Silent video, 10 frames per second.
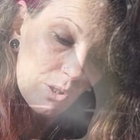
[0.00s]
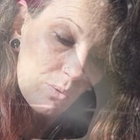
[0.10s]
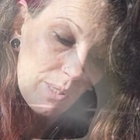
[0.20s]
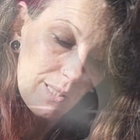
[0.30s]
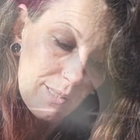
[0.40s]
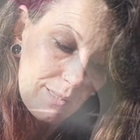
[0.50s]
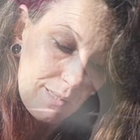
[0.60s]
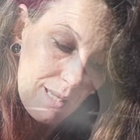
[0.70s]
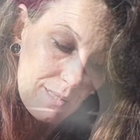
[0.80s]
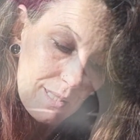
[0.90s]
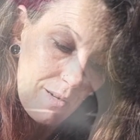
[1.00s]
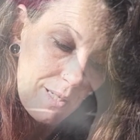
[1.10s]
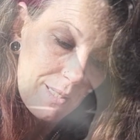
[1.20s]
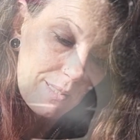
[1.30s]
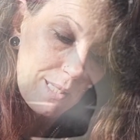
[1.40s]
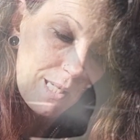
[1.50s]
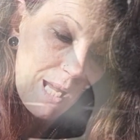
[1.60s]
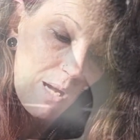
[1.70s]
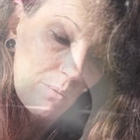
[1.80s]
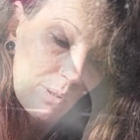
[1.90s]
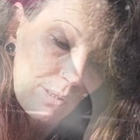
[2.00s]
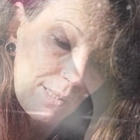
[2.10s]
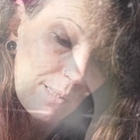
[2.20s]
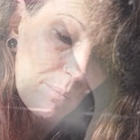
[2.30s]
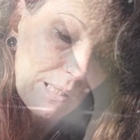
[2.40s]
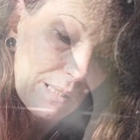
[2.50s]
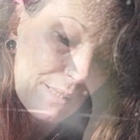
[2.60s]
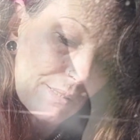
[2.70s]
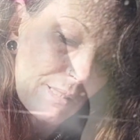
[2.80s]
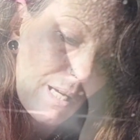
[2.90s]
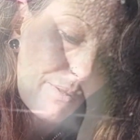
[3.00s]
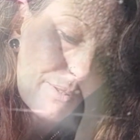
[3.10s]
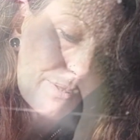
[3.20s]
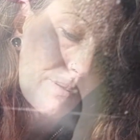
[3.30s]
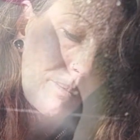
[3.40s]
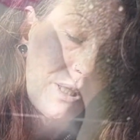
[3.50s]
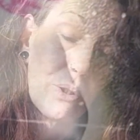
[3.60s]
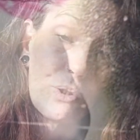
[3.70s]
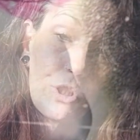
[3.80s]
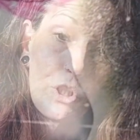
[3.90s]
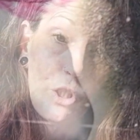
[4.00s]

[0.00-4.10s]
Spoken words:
always necessary to seek outwardly because others appear to